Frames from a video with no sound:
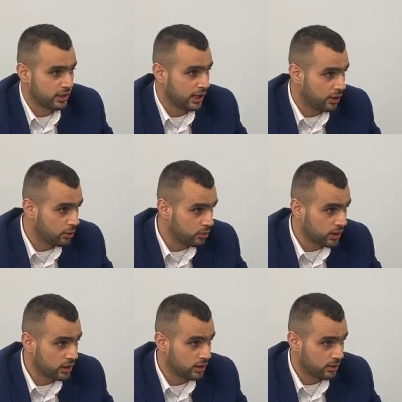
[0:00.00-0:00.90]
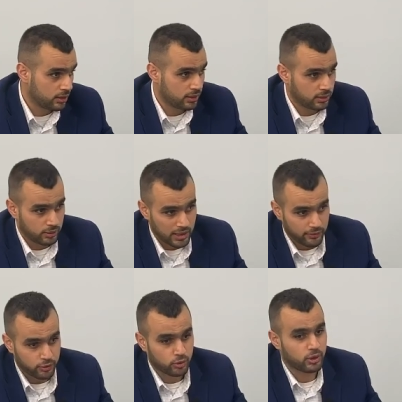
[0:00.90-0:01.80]
Now, we have
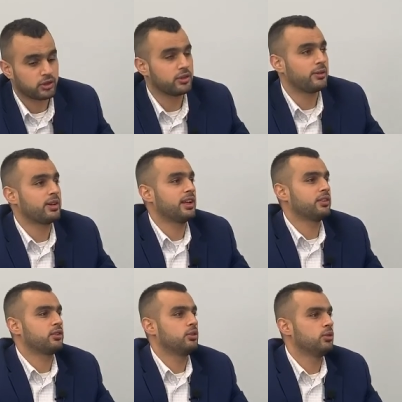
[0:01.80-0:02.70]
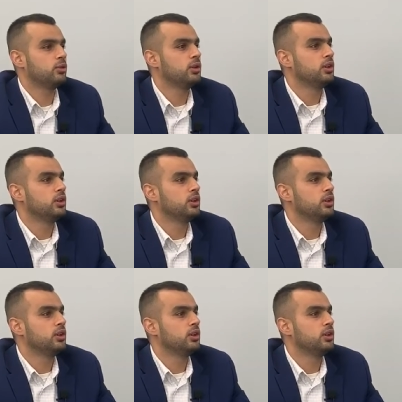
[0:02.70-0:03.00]
a few questions I want to ask you.